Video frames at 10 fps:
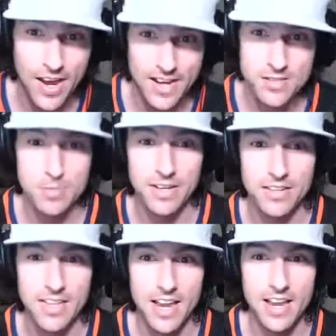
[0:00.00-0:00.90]

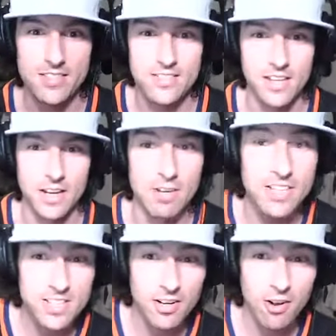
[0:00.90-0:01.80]
aspect that has to go
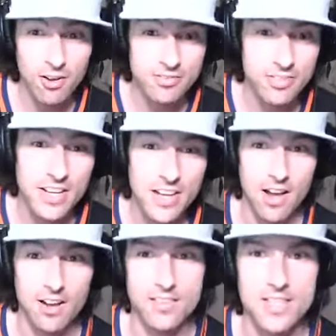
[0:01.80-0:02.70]
into golf
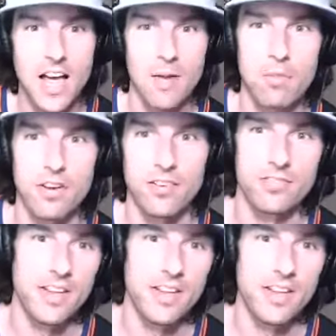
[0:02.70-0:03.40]
on top of